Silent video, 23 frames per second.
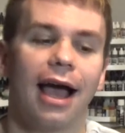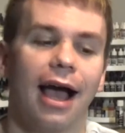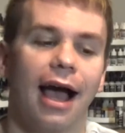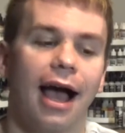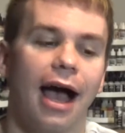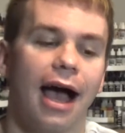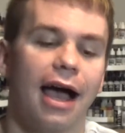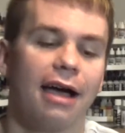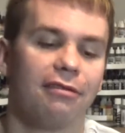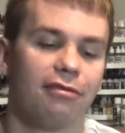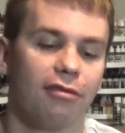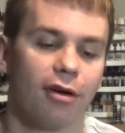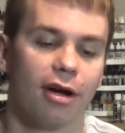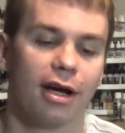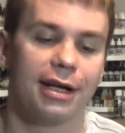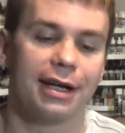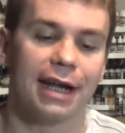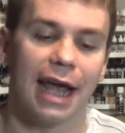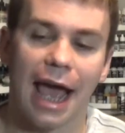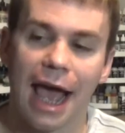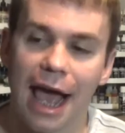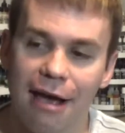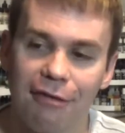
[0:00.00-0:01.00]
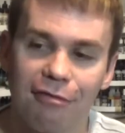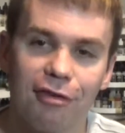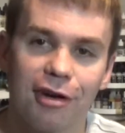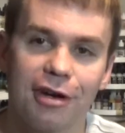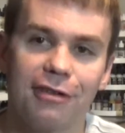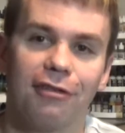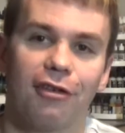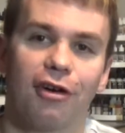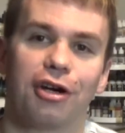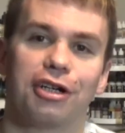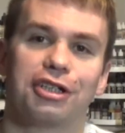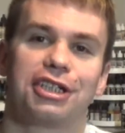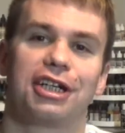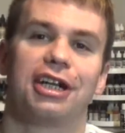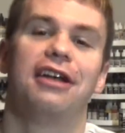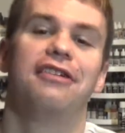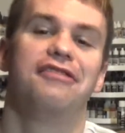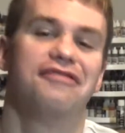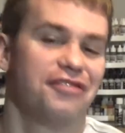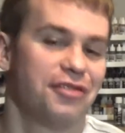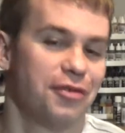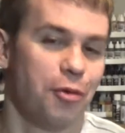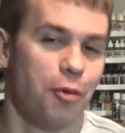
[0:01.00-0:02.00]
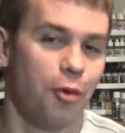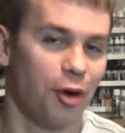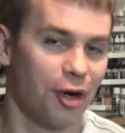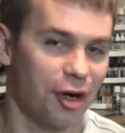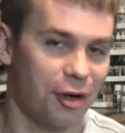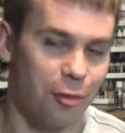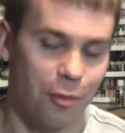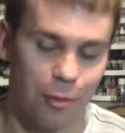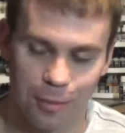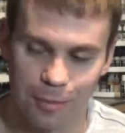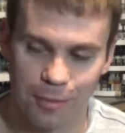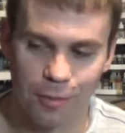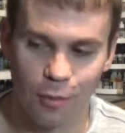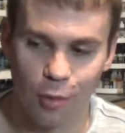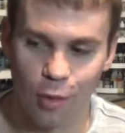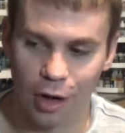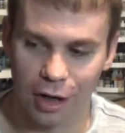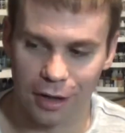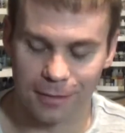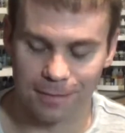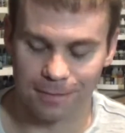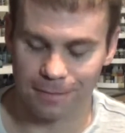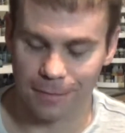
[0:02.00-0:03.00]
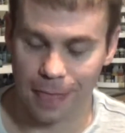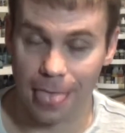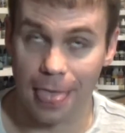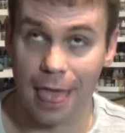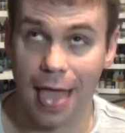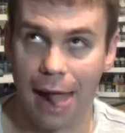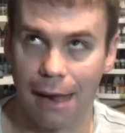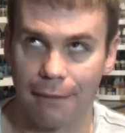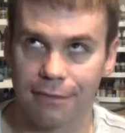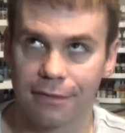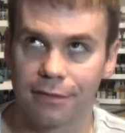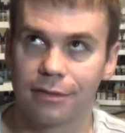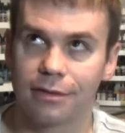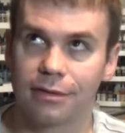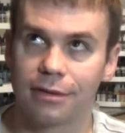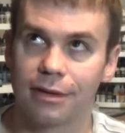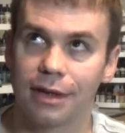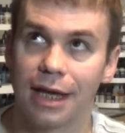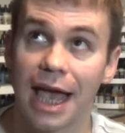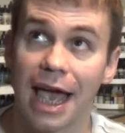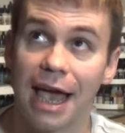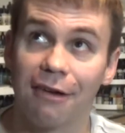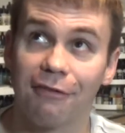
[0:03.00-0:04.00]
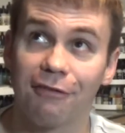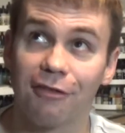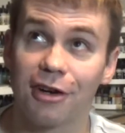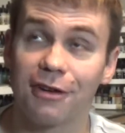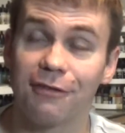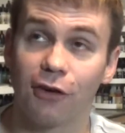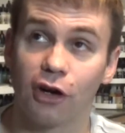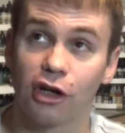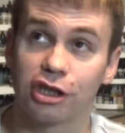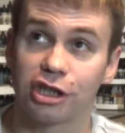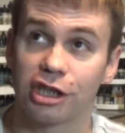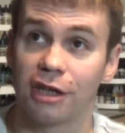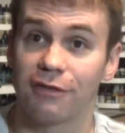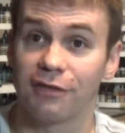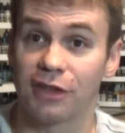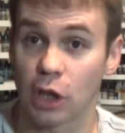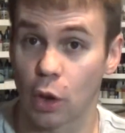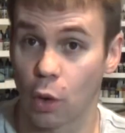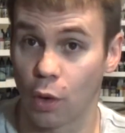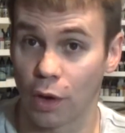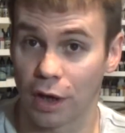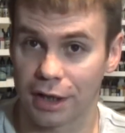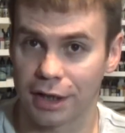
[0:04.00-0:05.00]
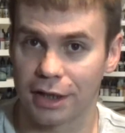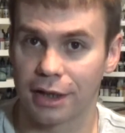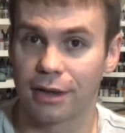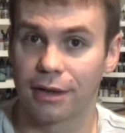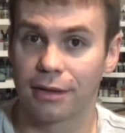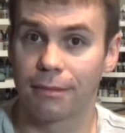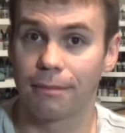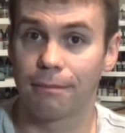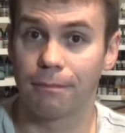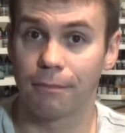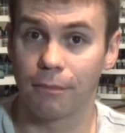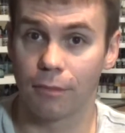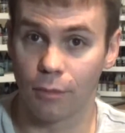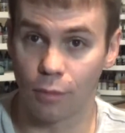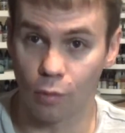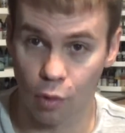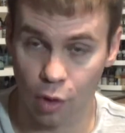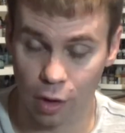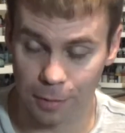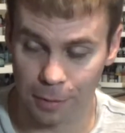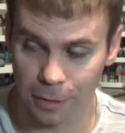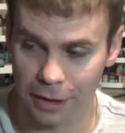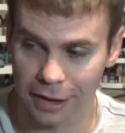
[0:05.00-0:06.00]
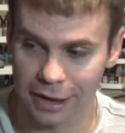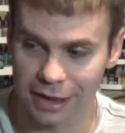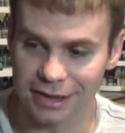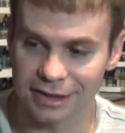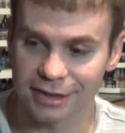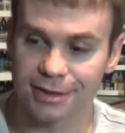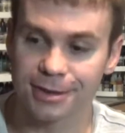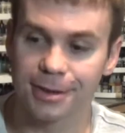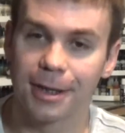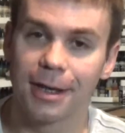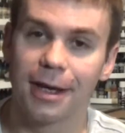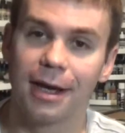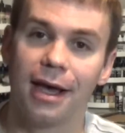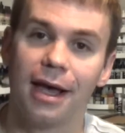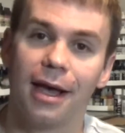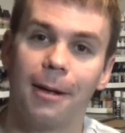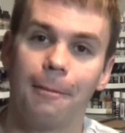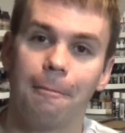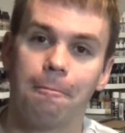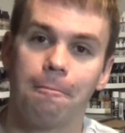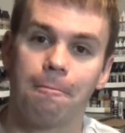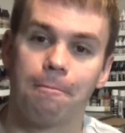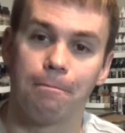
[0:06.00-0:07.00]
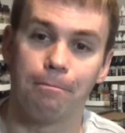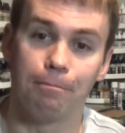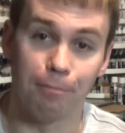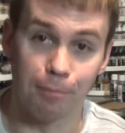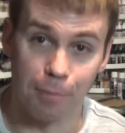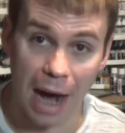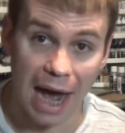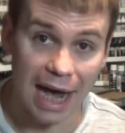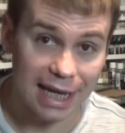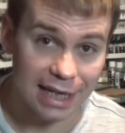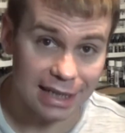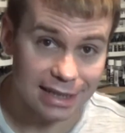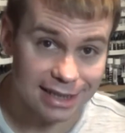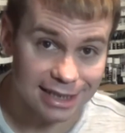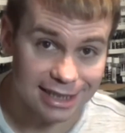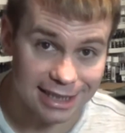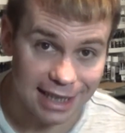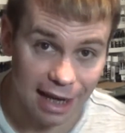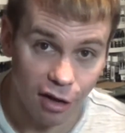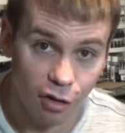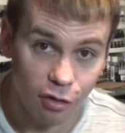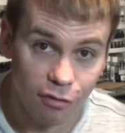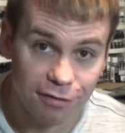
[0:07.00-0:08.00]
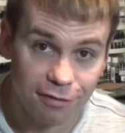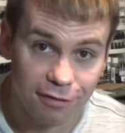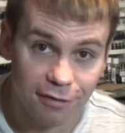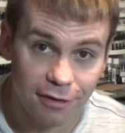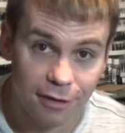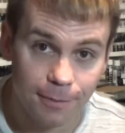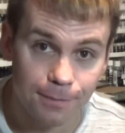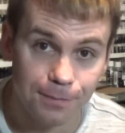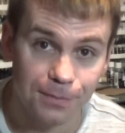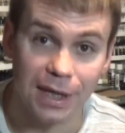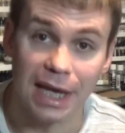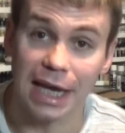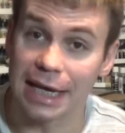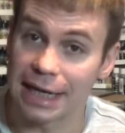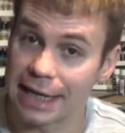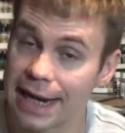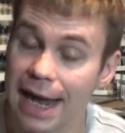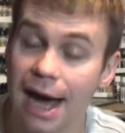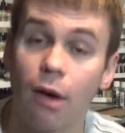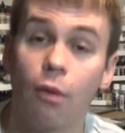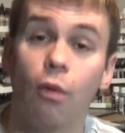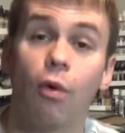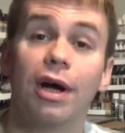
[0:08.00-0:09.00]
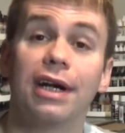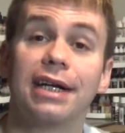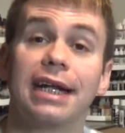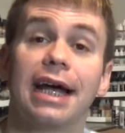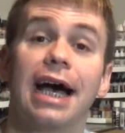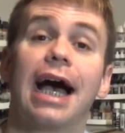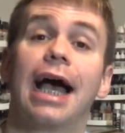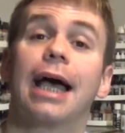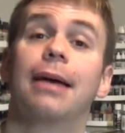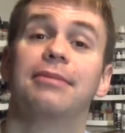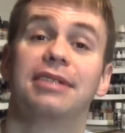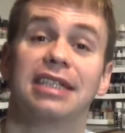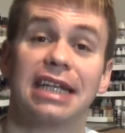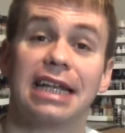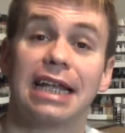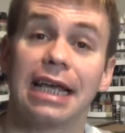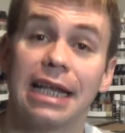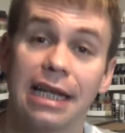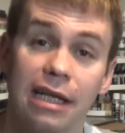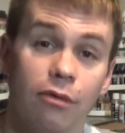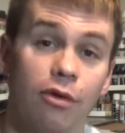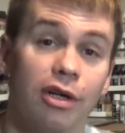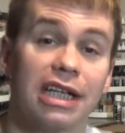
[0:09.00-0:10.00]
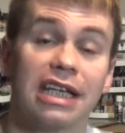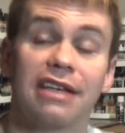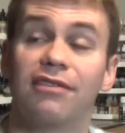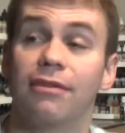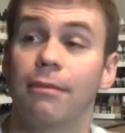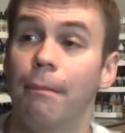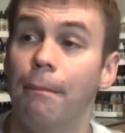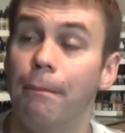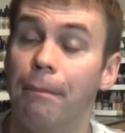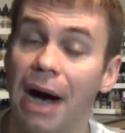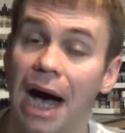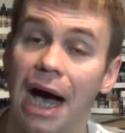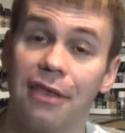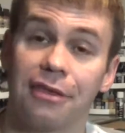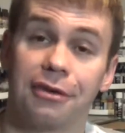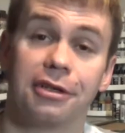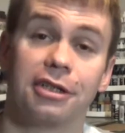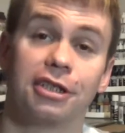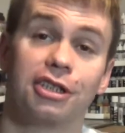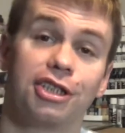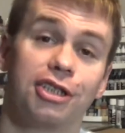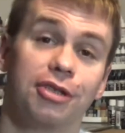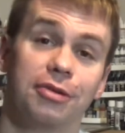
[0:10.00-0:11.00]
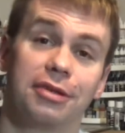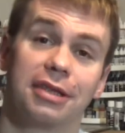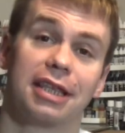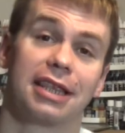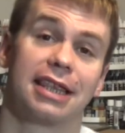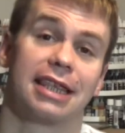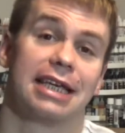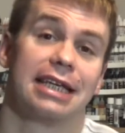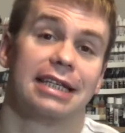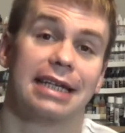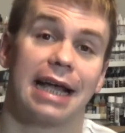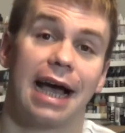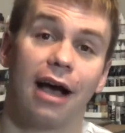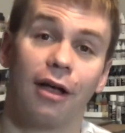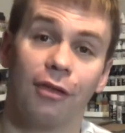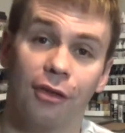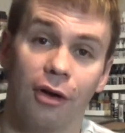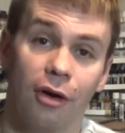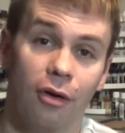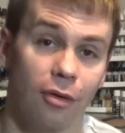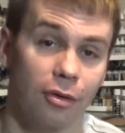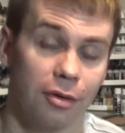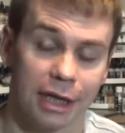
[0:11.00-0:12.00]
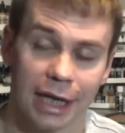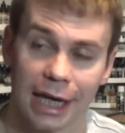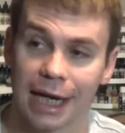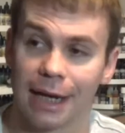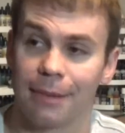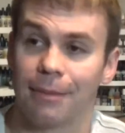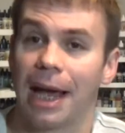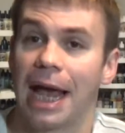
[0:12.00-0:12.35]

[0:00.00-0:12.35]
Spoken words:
I've run every version of the every version of the orc warplanes by itself, and not one time did anyone even bother to shoot the thing down the whole game.